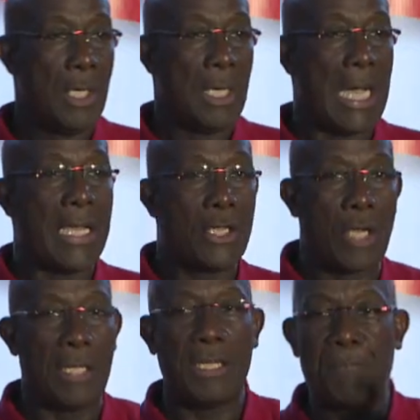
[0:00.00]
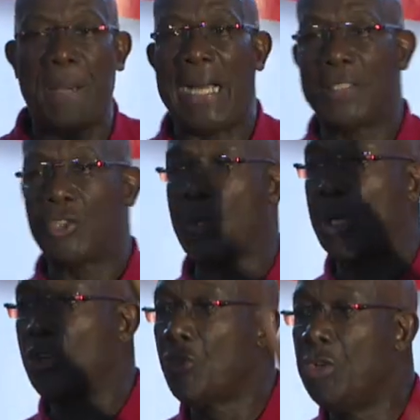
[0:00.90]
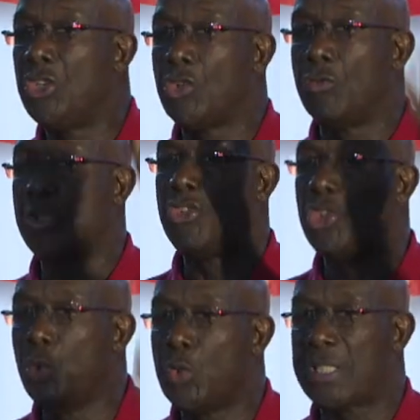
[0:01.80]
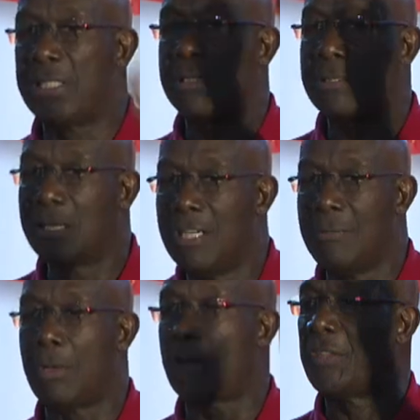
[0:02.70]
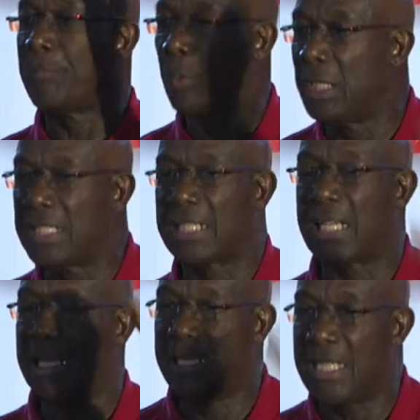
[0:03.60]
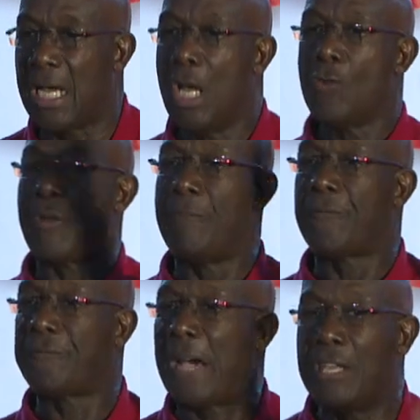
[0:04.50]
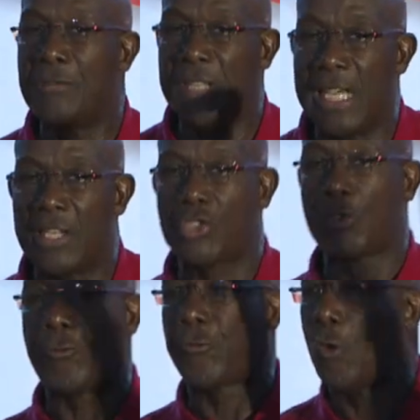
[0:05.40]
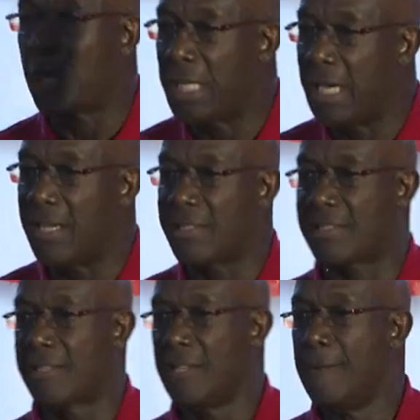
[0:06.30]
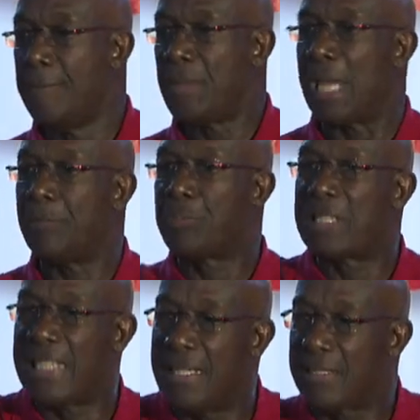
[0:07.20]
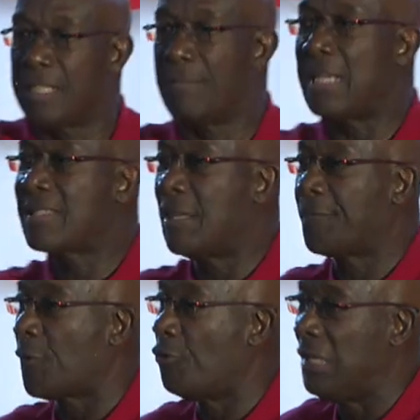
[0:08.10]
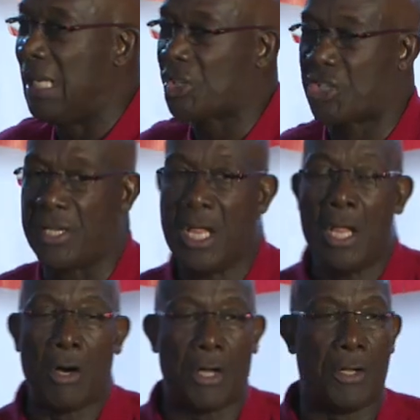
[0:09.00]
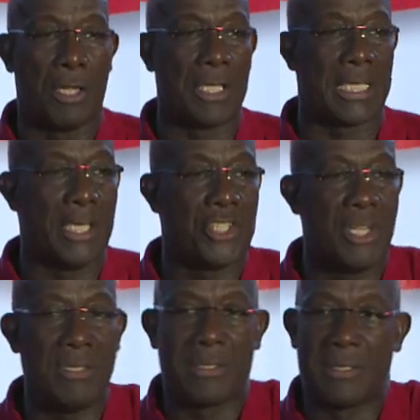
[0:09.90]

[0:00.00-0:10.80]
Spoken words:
I got the party to agree to reduce the term of the political leader from 5 years to 4 years, and presented myself for re-election on other occasions.